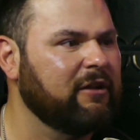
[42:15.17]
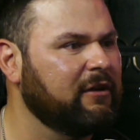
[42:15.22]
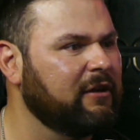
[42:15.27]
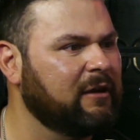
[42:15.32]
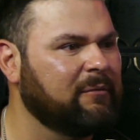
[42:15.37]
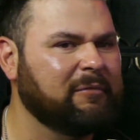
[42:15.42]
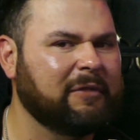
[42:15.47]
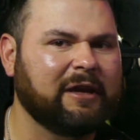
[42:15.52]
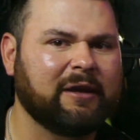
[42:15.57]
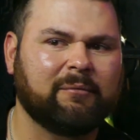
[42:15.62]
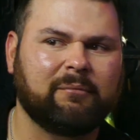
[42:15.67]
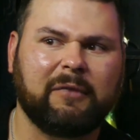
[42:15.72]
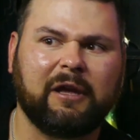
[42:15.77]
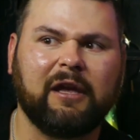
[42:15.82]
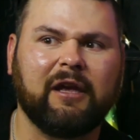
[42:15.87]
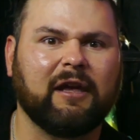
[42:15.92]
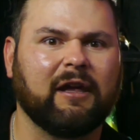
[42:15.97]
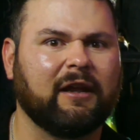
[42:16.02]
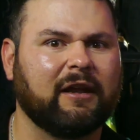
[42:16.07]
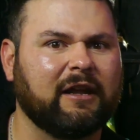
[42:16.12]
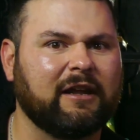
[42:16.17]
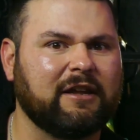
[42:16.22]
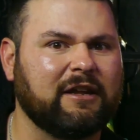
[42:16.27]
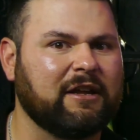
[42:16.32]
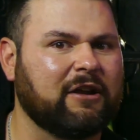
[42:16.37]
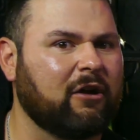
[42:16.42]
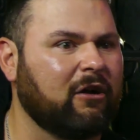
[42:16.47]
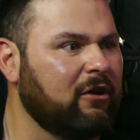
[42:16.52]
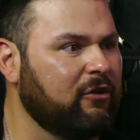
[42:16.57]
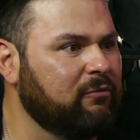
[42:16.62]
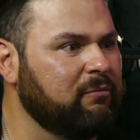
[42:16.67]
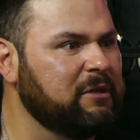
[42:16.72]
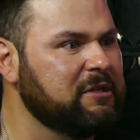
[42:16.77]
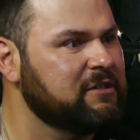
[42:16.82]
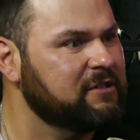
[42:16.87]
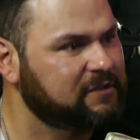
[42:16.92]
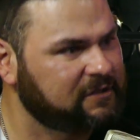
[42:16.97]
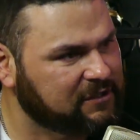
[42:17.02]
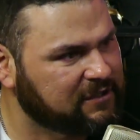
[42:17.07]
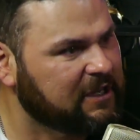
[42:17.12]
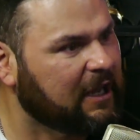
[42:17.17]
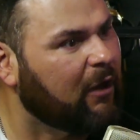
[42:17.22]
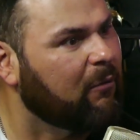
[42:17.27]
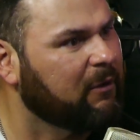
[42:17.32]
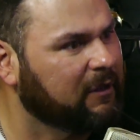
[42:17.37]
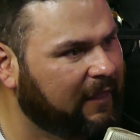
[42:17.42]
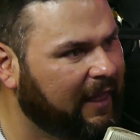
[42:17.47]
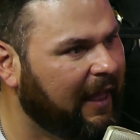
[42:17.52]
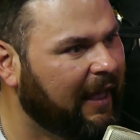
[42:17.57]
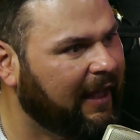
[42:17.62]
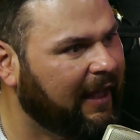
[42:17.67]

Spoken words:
And I'm like, man, and he calls me just to tell me that,